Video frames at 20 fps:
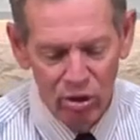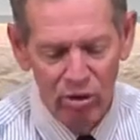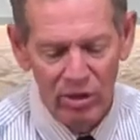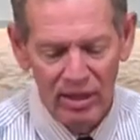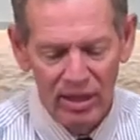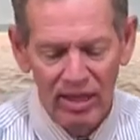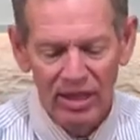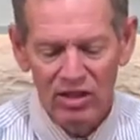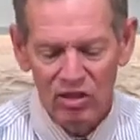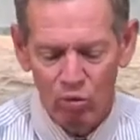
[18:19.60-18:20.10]
do
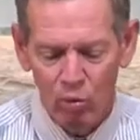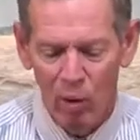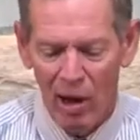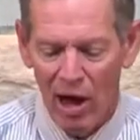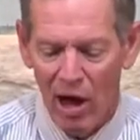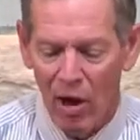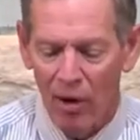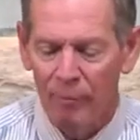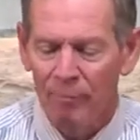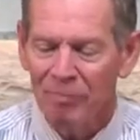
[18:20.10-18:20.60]
it as
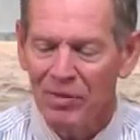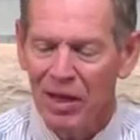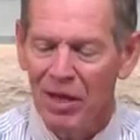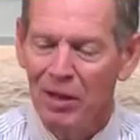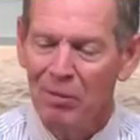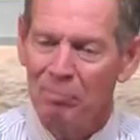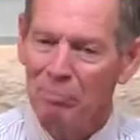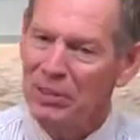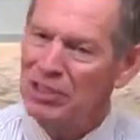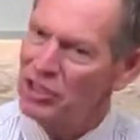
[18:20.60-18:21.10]
well.
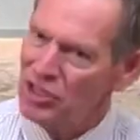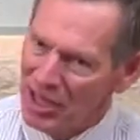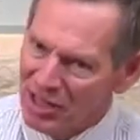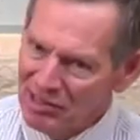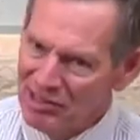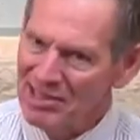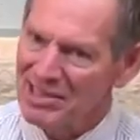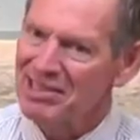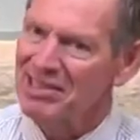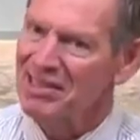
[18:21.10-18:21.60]
But
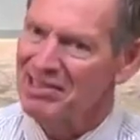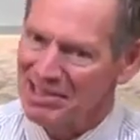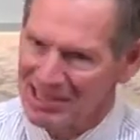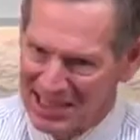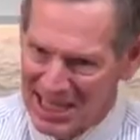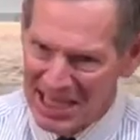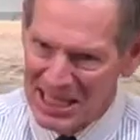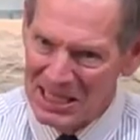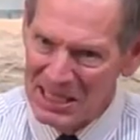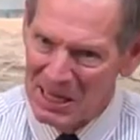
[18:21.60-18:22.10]
Jesus
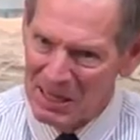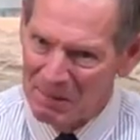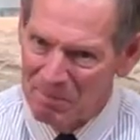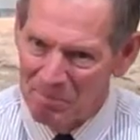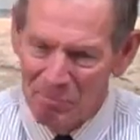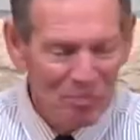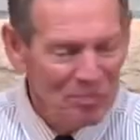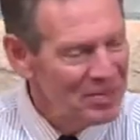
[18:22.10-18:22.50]
ascended,